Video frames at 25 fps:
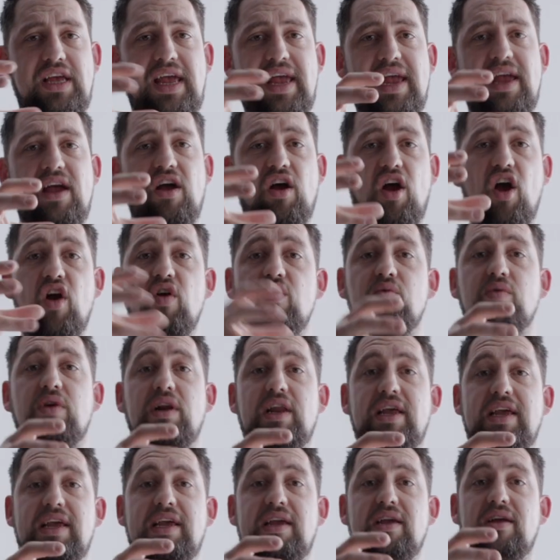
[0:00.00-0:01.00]
hit
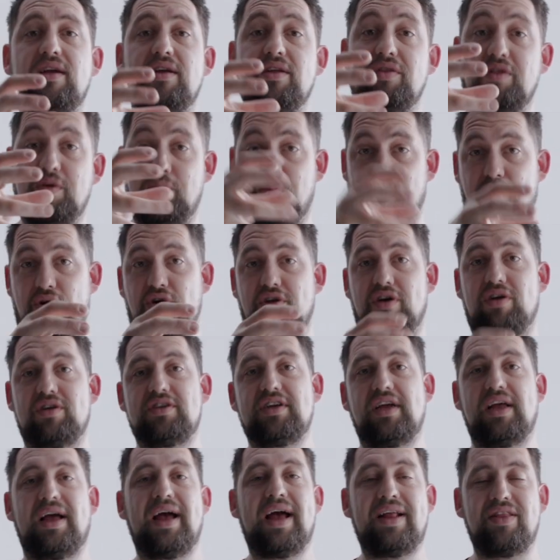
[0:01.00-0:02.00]
only the
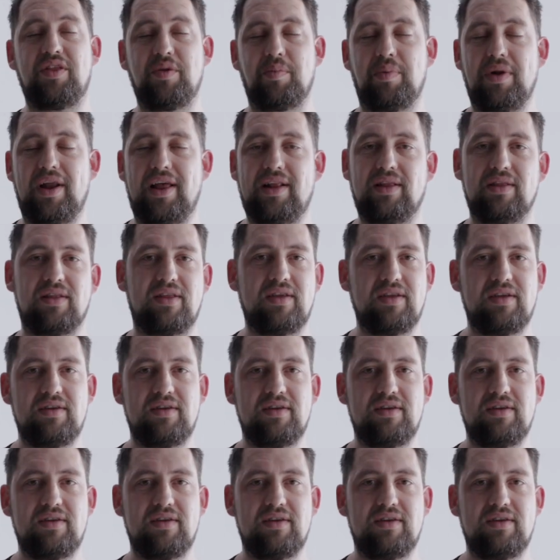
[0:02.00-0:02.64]
product and the plinth.